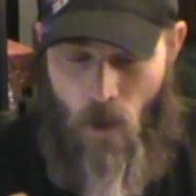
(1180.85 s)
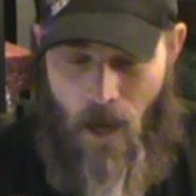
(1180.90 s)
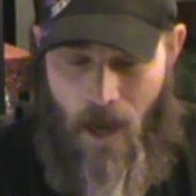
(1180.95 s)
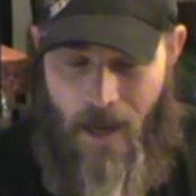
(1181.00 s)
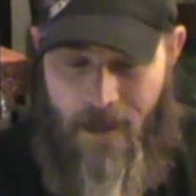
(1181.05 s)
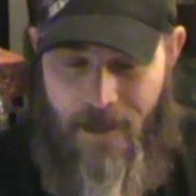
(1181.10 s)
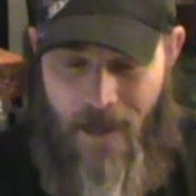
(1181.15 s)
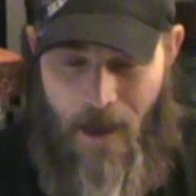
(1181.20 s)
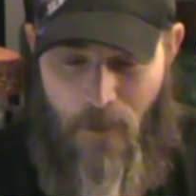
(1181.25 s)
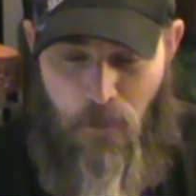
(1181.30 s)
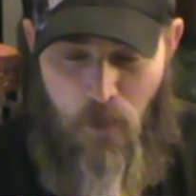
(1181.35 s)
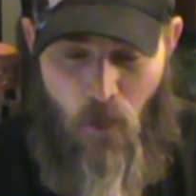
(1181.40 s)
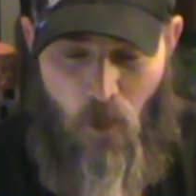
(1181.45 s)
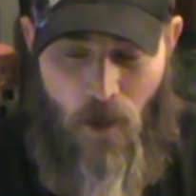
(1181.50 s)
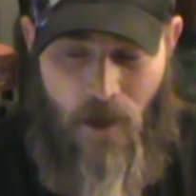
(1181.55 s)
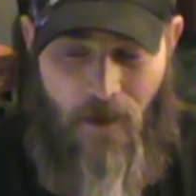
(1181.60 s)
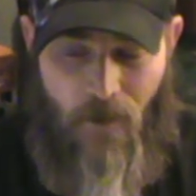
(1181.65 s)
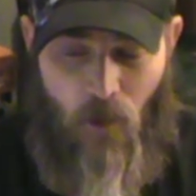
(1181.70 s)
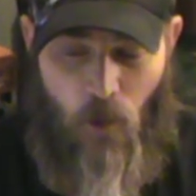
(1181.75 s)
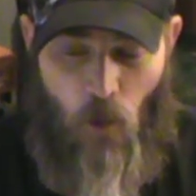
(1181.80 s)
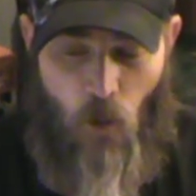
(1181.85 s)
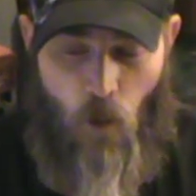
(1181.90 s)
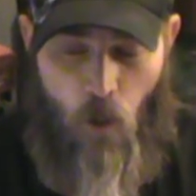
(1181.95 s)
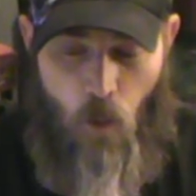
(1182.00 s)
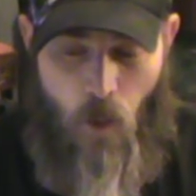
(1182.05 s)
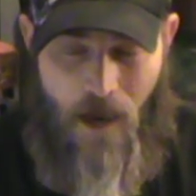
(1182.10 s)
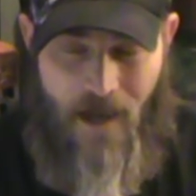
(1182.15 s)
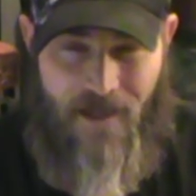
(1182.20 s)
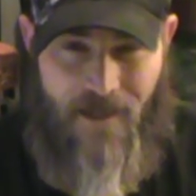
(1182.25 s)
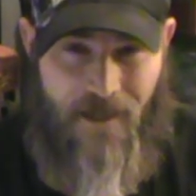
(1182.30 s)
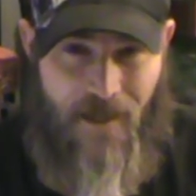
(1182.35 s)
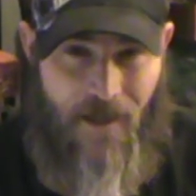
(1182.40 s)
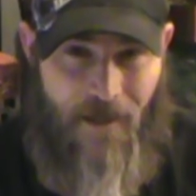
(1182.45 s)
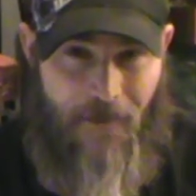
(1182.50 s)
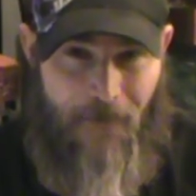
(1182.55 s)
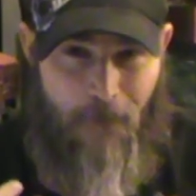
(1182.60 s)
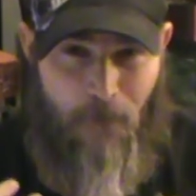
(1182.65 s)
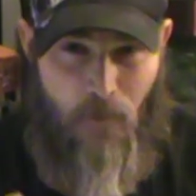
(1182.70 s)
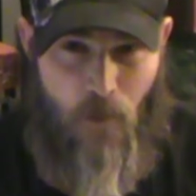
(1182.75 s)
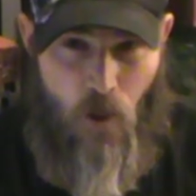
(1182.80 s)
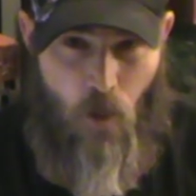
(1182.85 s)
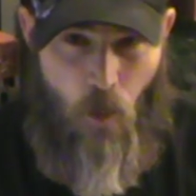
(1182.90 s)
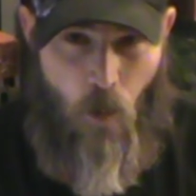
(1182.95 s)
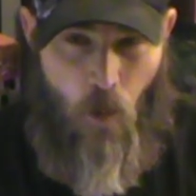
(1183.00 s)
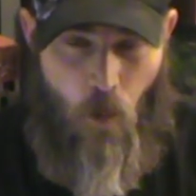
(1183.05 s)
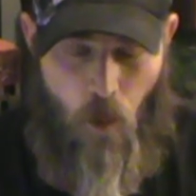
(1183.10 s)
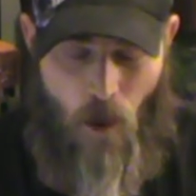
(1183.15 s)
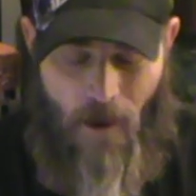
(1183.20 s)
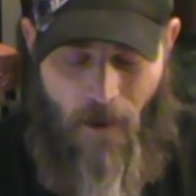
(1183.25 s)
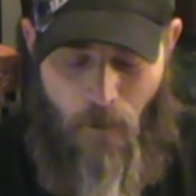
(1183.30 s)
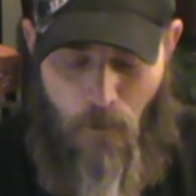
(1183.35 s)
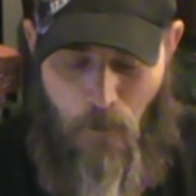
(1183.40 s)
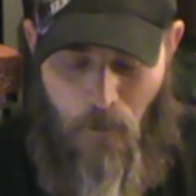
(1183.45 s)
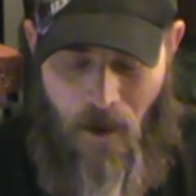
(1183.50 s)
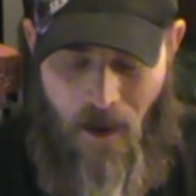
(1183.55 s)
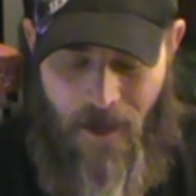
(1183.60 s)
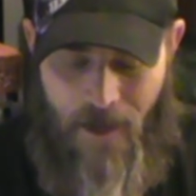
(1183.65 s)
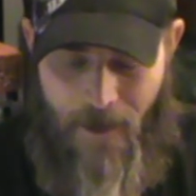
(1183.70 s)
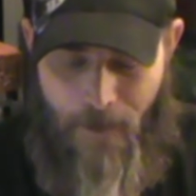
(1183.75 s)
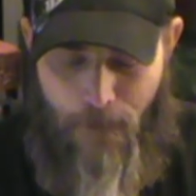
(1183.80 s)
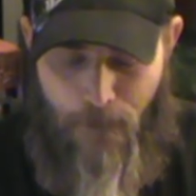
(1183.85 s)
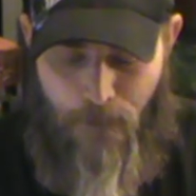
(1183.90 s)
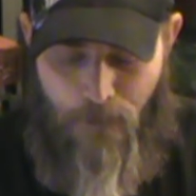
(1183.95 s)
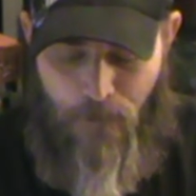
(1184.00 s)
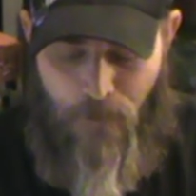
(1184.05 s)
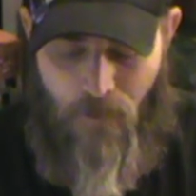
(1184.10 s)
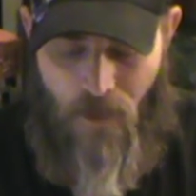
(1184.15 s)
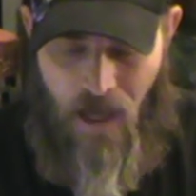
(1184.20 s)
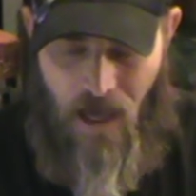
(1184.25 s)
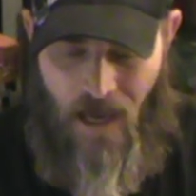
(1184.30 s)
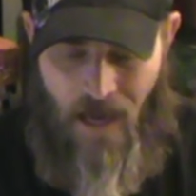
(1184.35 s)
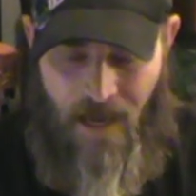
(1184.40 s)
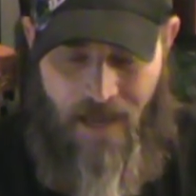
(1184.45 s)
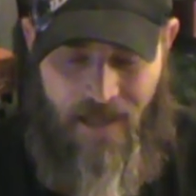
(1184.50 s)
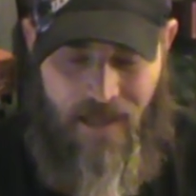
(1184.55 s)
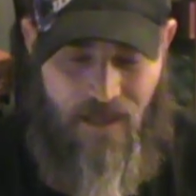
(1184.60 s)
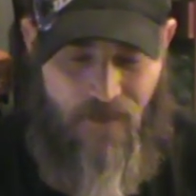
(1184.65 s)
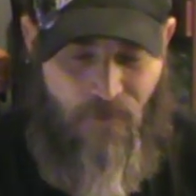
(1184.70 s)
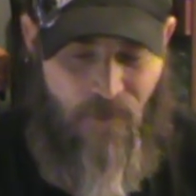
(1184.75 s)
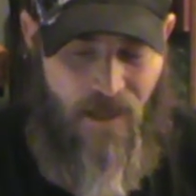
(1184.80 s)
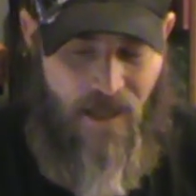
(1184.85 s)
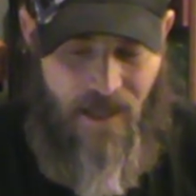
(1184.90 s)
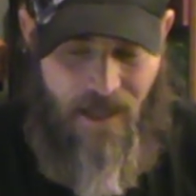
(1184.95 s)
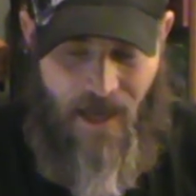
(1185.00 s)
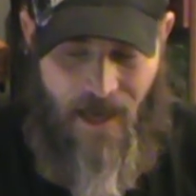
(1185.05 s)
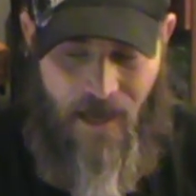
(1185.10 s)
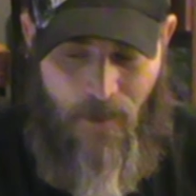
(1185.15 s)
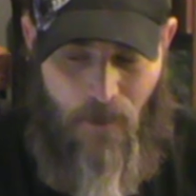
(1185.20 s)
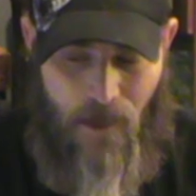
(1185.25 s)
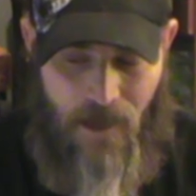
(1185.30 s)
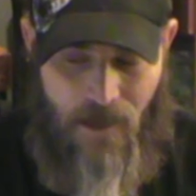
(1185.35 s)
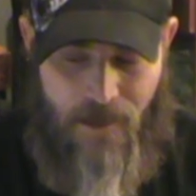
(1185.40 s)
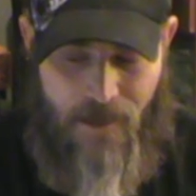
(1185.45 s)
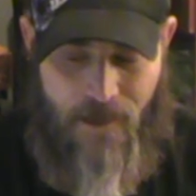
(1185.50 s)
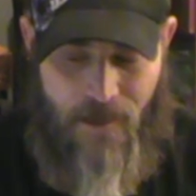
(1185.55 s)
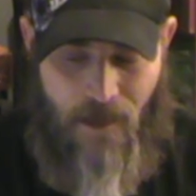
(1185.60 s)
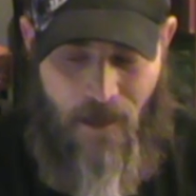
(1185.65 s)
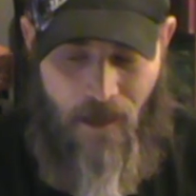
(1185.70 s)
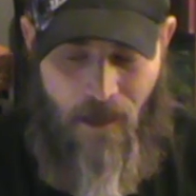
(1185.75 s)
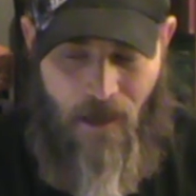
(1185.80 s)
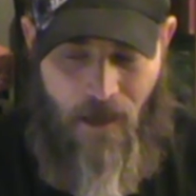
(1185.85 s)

at that point, through questing, you acquire money and defeating enemies,